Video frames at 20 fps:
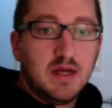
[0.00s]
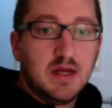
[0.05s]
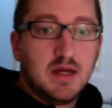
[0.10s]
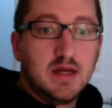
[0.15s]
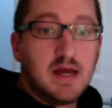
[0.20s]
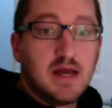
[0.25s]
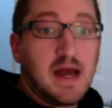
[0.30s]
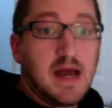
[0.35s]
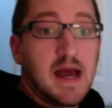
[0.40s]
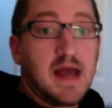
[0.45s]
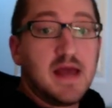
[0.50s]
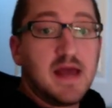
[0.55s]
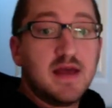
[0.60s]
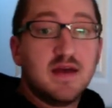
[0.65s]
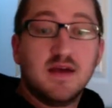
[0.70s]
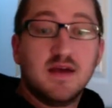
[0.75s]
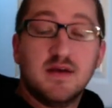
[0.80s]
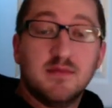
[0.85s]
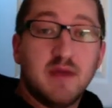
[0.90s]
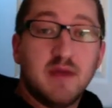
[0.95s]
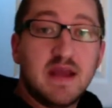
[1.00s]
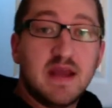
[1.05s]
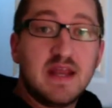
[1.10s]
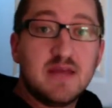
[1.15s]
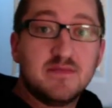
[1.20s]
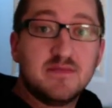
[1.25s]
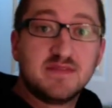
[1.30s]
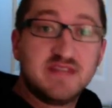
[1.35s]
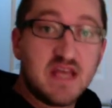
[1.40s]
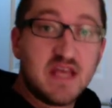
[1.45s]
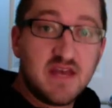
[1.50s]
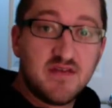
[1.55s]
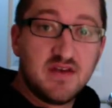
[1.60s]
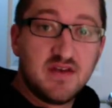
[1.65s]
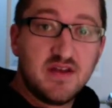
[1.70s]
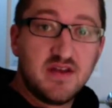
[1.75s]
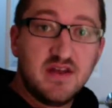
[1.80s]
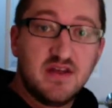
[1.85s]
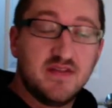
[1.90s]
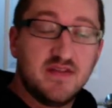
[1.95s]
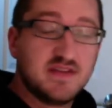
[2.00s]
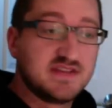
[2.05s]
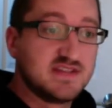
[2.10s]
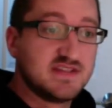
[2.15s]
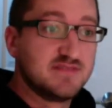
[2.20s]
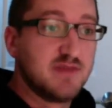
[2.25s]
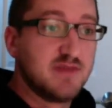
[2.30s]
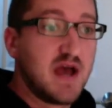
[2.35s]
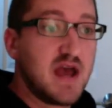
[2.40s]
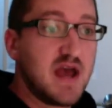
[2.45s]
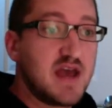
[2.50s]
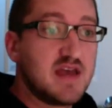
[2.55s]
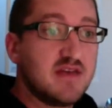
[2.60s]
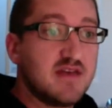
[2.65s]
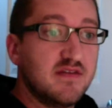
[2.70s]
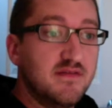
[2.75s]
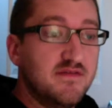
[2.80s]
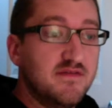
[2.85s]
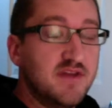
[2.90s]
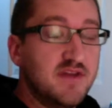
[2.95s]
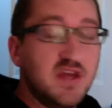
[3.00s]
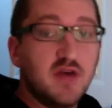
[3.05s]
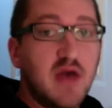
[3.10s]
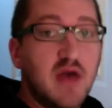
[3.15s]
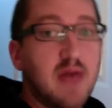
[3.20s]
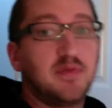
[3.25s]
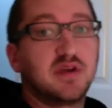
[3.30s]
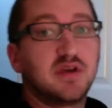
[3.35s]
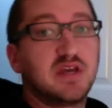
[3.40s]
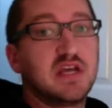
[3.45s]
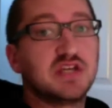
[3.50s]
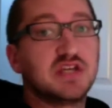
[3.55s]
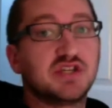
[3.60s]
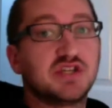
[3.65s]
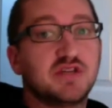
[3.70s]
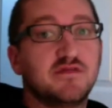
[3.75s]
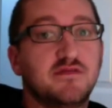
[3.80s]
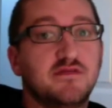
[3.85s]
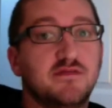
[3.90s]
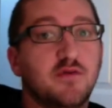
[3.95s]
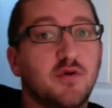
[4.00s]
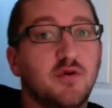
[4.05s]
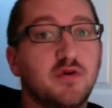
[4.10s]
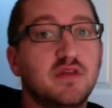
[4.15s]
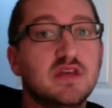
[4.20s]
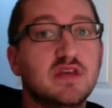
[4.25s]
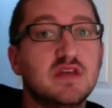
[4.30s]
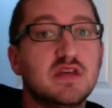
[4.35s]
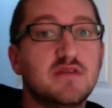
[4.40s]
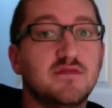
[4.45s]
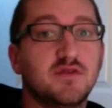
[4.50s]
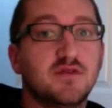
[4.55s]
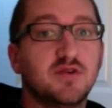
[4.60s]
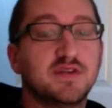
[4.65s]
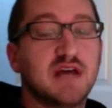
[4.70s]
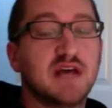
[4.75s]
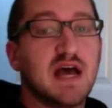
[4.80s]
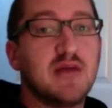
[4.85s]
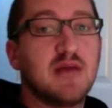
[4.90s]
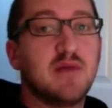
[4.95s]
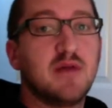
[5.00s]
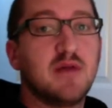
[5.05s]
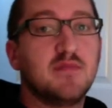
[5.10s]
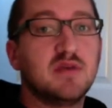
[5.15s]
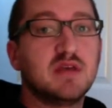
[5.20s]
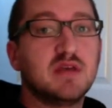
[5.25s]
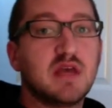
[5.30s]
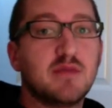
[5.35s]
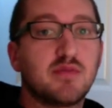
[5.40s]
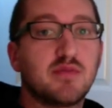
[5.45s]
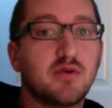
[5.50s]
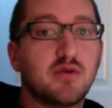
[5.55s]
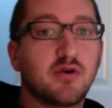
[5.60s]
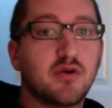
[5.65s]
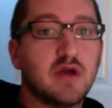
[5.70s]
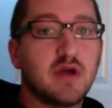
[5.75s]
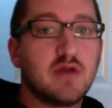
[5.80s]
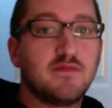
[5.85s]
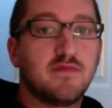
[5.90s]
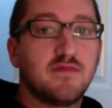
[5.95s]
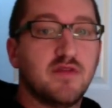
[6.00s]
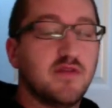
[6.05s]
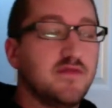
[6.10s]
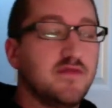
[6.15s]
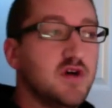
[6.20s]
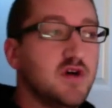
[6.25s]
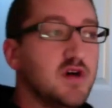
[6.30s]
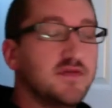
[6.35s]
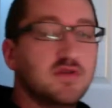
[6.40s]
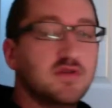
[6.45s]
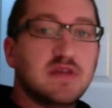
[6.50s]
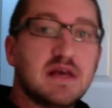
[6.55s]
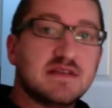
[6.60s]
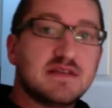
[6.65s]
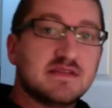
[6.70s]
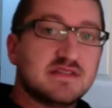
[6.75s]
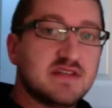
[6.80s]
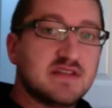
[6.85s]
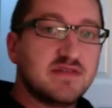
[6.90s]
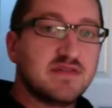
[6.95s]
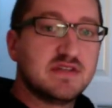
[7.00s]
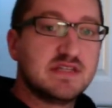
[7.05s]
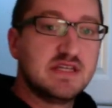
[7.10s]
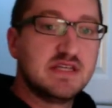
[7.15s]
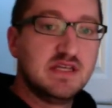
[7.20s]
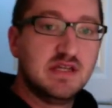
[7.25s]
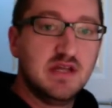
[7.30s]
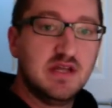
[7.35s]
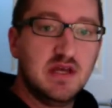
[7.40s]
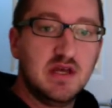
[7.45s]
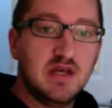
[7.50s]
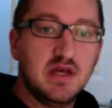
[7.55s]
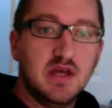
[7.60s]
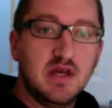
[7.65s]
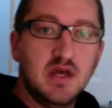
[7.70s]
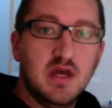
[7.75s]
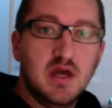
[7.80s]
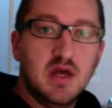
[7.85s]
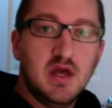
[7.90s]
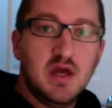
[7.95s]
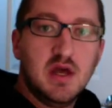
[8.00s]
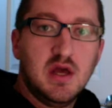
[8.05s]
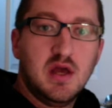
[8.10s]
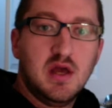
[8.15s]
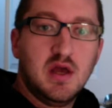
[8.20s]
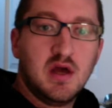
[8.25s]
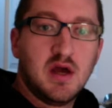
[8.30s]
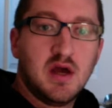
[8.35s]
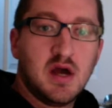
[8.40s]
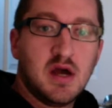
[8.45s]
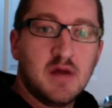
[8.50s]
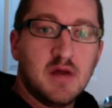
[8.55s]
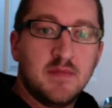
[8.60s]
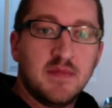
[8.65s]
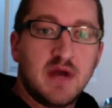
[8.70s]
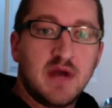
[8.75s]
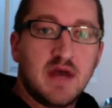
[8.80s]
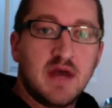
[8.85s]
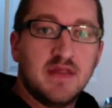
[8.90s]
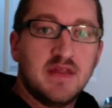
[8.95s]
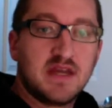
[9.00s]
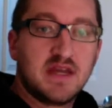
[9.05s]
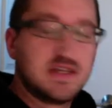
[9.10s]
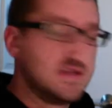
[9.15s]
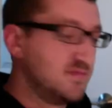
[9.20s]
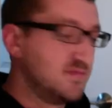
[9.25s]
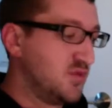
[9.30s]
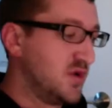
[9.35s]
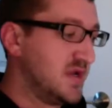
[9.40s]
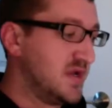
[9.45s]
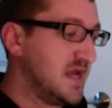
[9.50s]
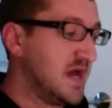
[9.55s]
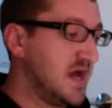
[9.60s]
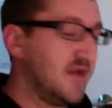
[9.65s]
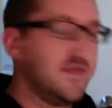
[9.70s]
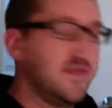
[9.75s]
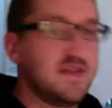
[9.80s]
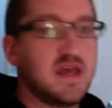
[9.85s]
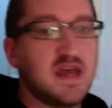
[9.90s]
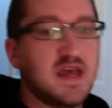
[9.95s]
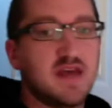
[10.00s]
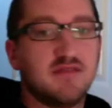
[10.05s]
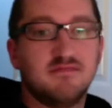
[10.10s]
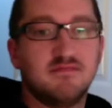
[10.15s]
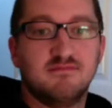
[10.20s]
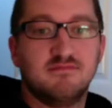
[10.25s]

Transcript: Hi, my name's David. This is my video application for the full-time MBA program for the fall of 2017. I'd like to point out that